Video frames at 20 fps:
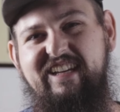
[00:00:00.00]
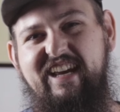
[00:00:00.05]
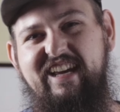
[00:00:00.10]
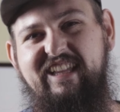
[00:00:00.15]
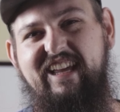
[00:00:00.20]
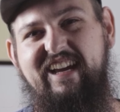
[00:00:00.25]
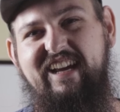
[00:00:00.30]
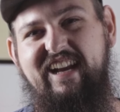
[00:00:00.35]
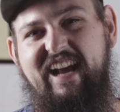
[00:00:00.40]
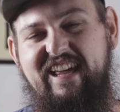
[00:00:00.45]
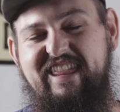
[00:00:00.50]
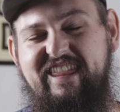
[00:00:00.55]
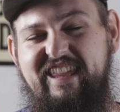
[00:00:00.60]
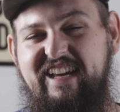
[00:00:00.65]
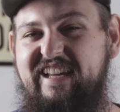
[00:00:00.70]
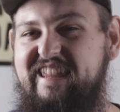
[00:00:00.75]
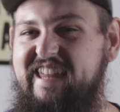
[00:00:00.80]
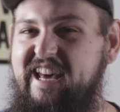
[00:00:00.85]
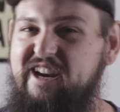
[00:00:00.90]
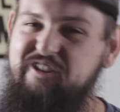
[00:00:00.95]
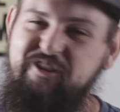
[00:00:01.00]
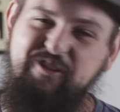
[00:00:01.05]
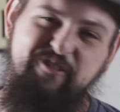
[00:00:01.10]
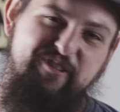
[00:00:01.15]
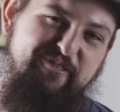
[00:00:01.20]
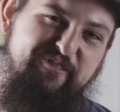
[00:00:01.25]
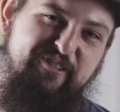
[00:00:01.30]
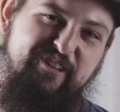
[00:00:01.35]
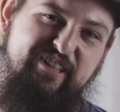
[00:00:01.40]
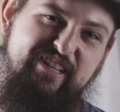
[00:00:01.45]
daylight, I think that'll
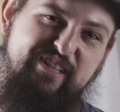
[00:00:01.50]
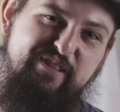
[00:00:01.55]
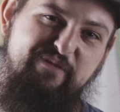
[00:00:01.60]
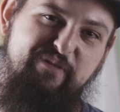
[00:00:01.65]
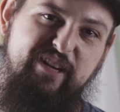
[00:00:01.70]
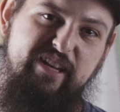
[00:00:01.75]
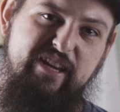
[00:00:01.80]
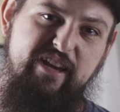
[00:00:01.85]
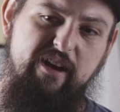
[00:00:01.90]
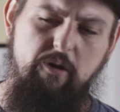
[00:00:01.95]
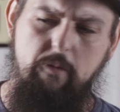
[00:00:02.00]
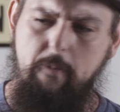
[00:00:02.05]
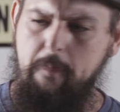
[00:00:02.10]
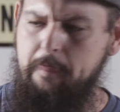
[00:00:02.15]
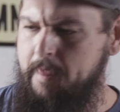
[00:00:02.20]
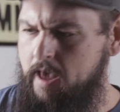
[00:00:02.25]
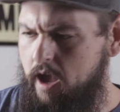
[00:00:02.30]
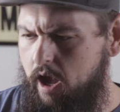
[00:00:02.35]
do it for this video.